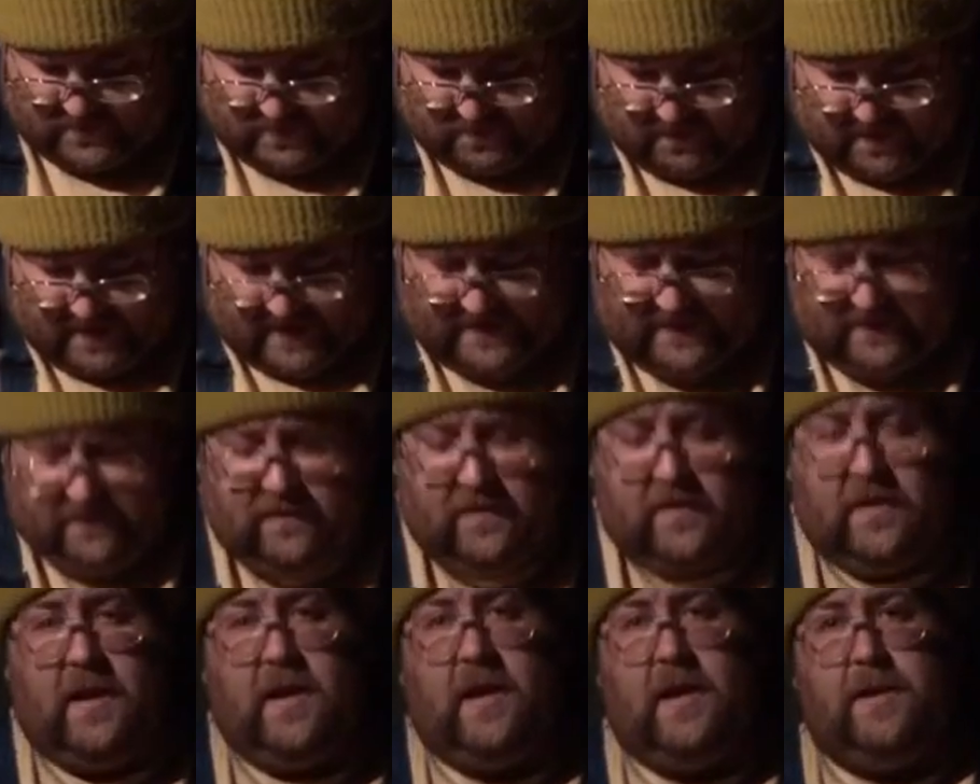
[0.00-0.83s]
See, back in
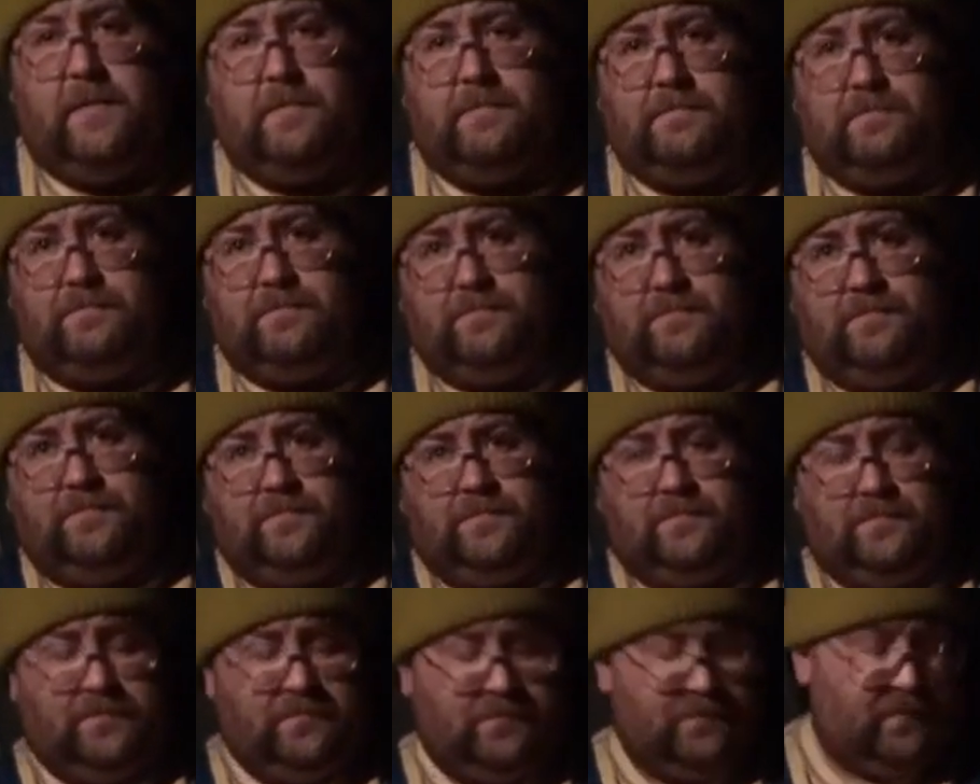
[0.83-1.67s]
the day,
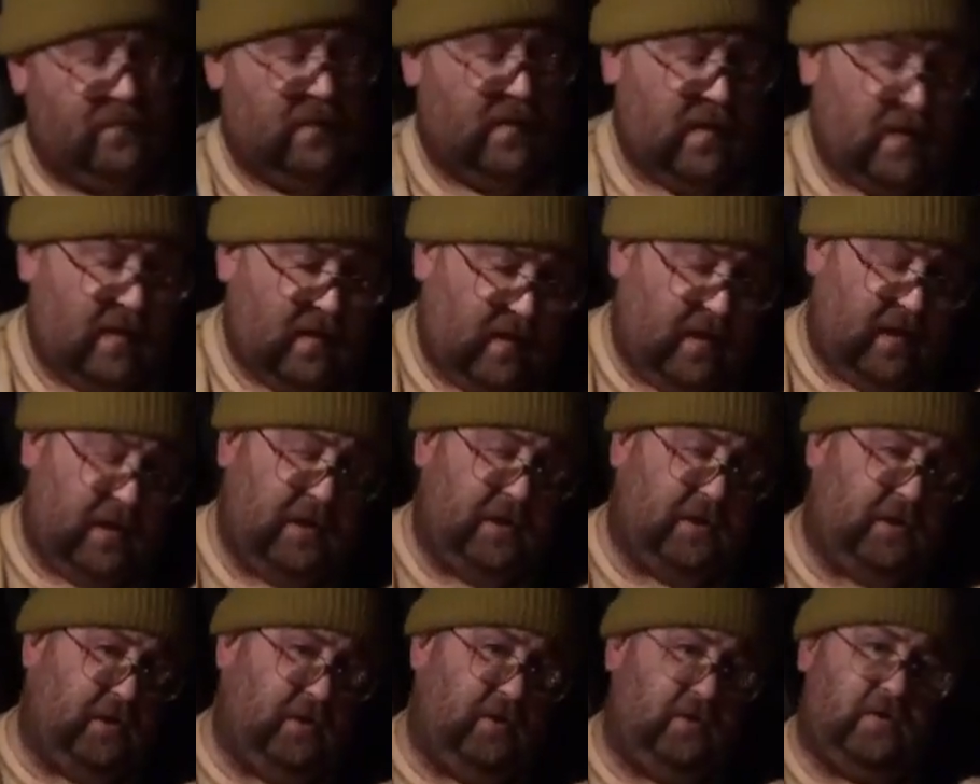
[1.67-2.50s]
they
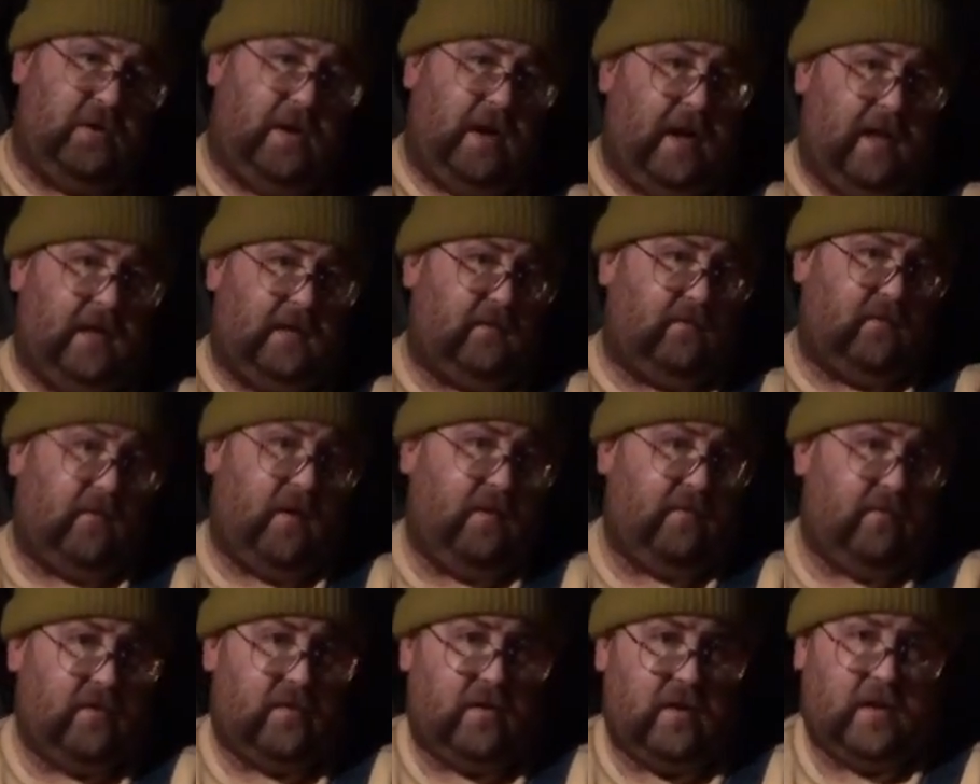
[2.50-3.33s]
used to use their hands for
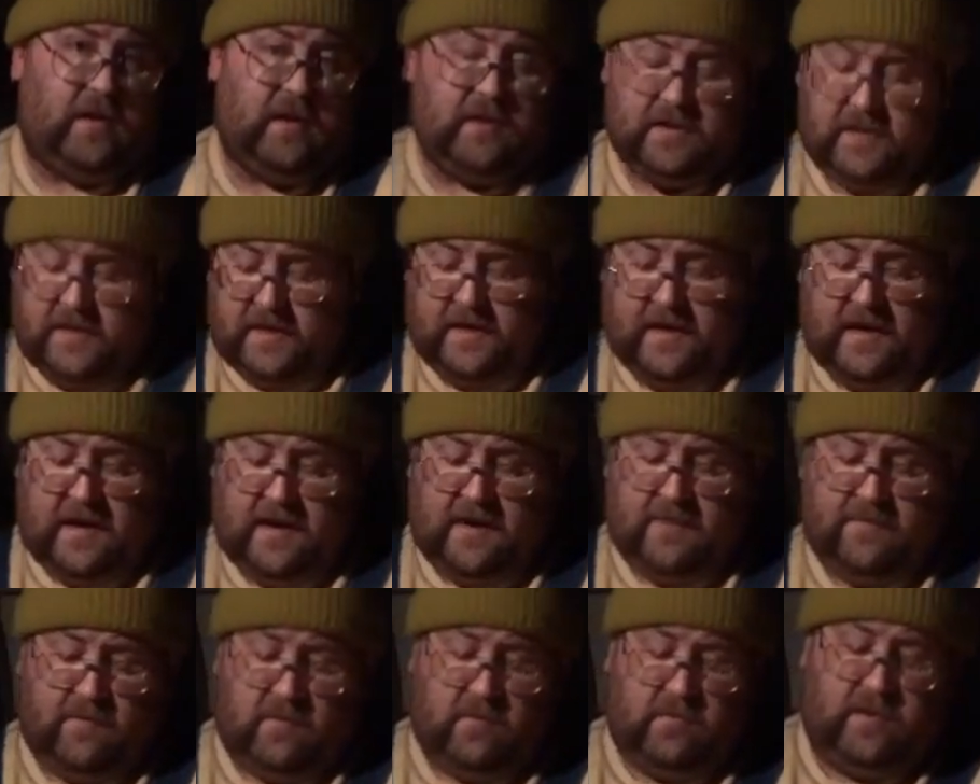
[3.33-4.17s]
everything because they didn't
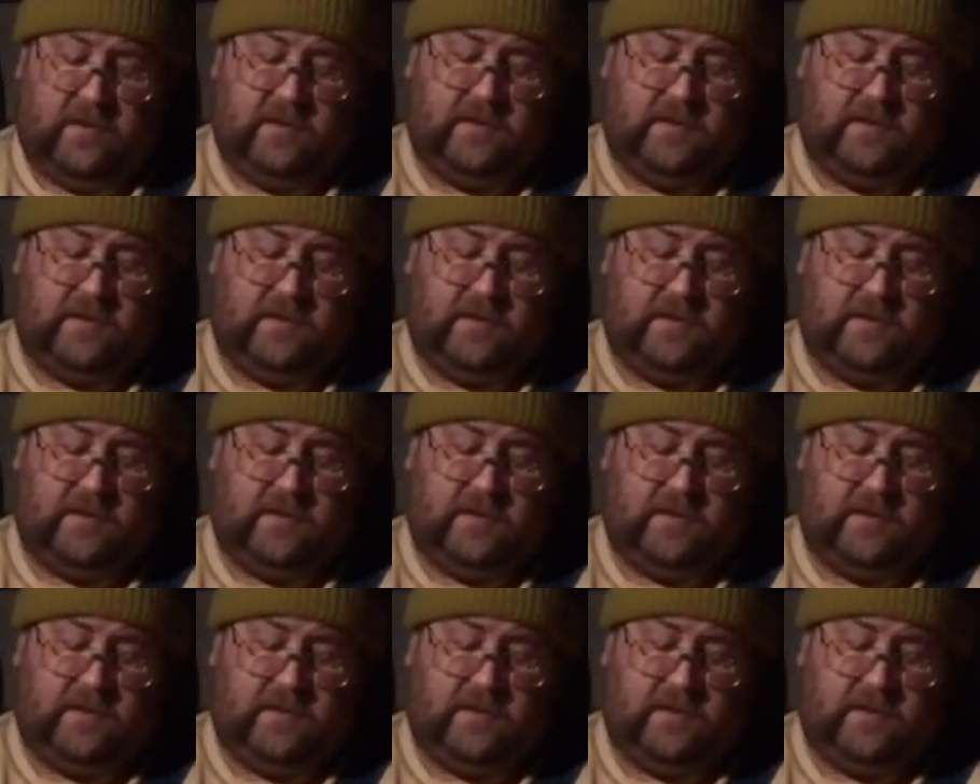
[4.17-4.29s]
have all